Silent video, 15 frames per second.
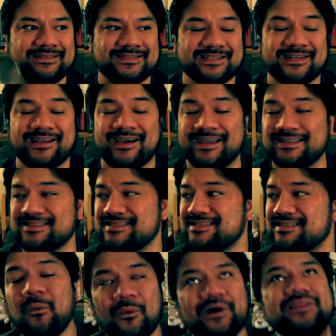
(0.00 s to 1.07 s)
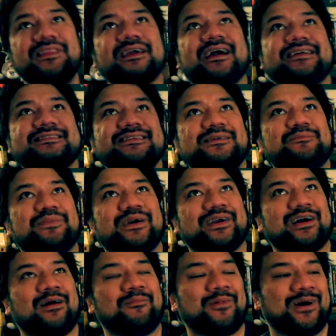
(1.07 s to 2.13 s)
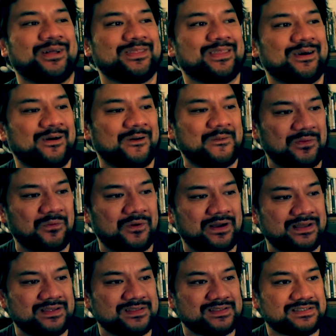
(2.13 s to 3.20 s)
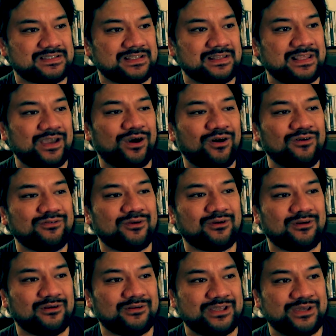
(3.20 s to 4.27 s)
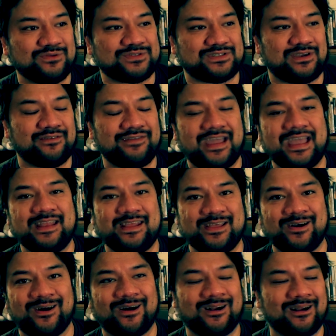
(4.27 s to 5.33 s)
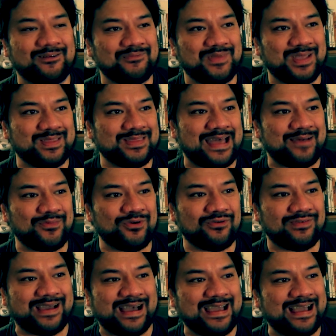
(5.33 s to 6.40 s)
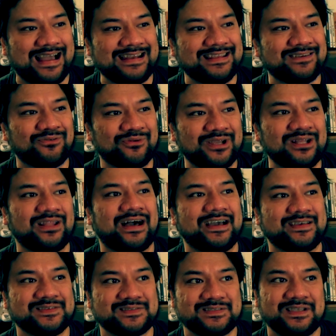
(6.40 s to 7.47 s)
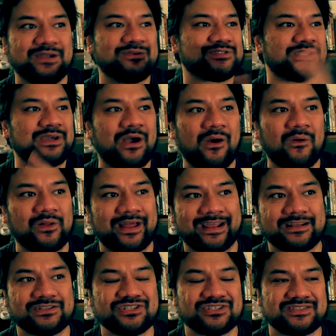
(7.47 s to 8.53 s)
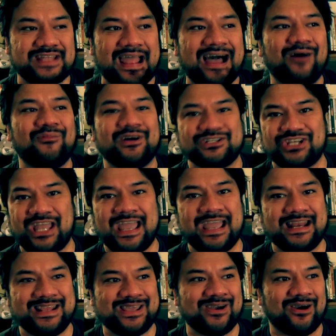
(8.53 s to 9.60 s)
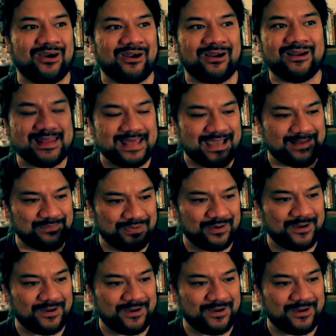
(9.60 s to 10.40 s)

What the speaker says: Tonight. One thing I did pick up on, though, was the overuse of ADR in that movie. I didn't realize years ago, like, just how much ADR they had